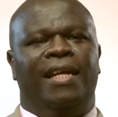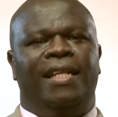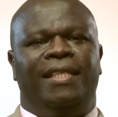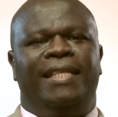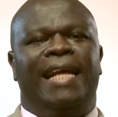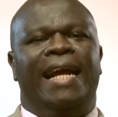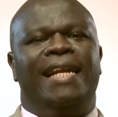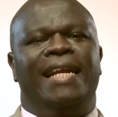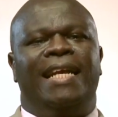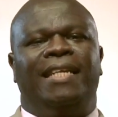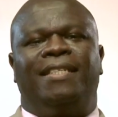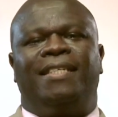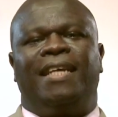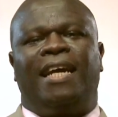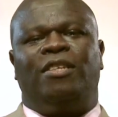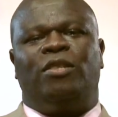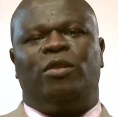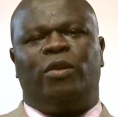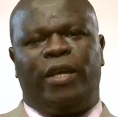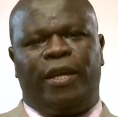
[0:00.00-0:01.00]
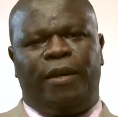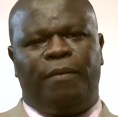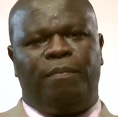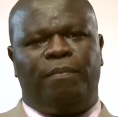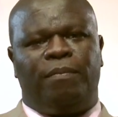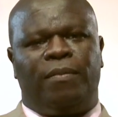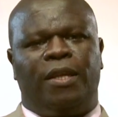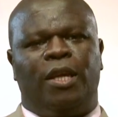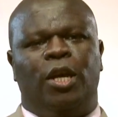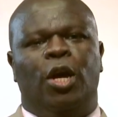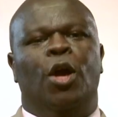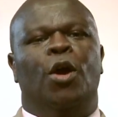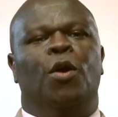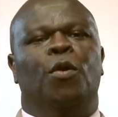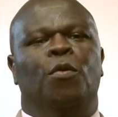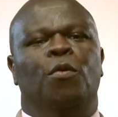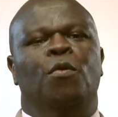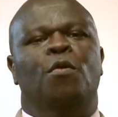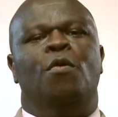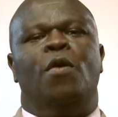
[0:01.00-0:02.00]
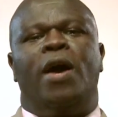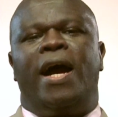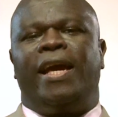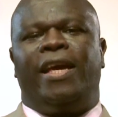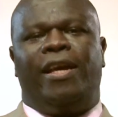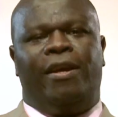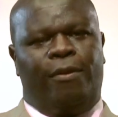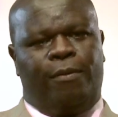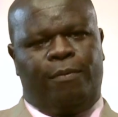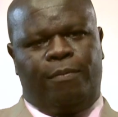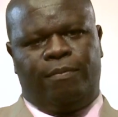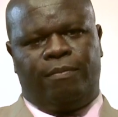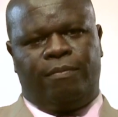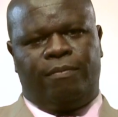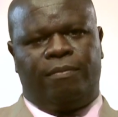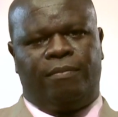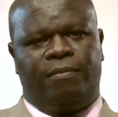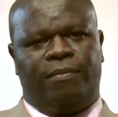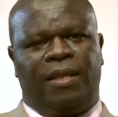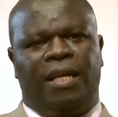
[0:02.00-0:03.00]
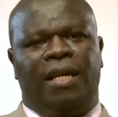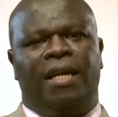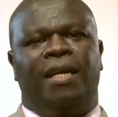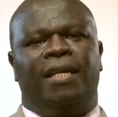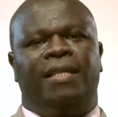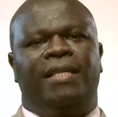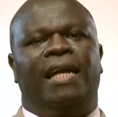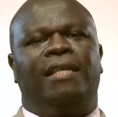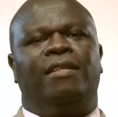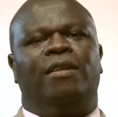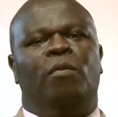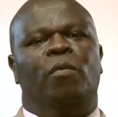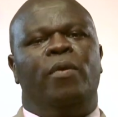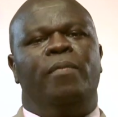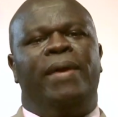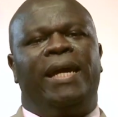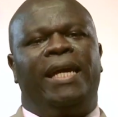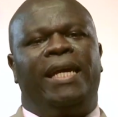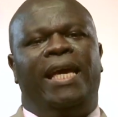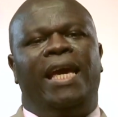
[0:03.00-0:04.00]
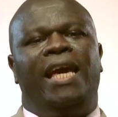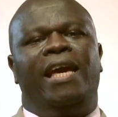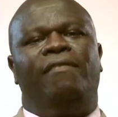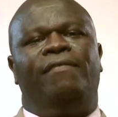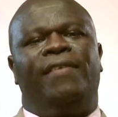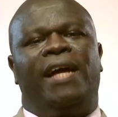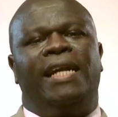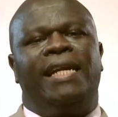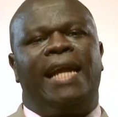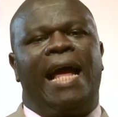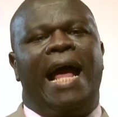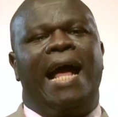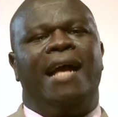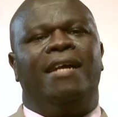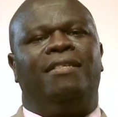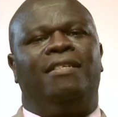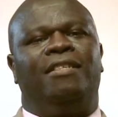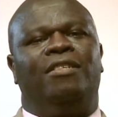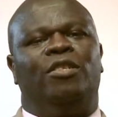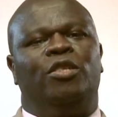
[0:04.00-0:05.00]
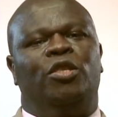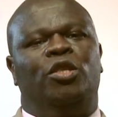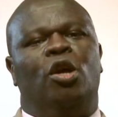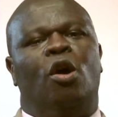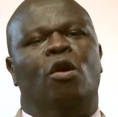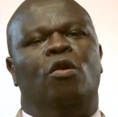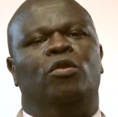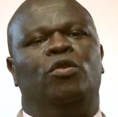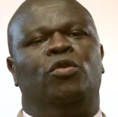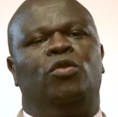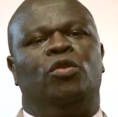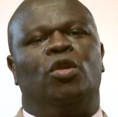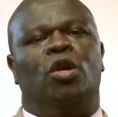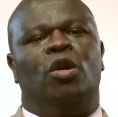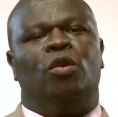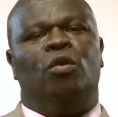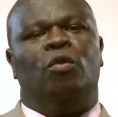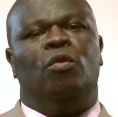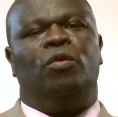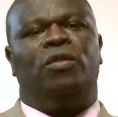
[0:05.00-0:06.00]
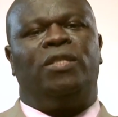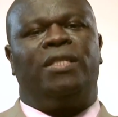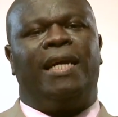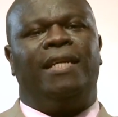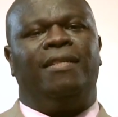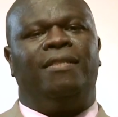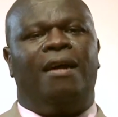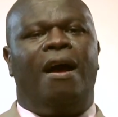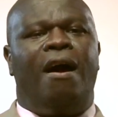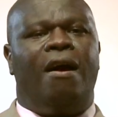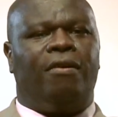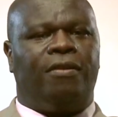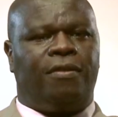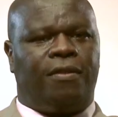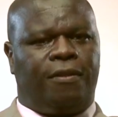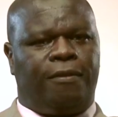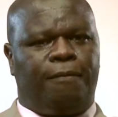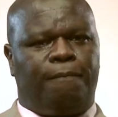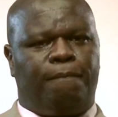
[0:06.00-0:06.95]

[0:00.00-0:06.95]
Then they said to him, "Who are you, that we may give an answer to those who sent us?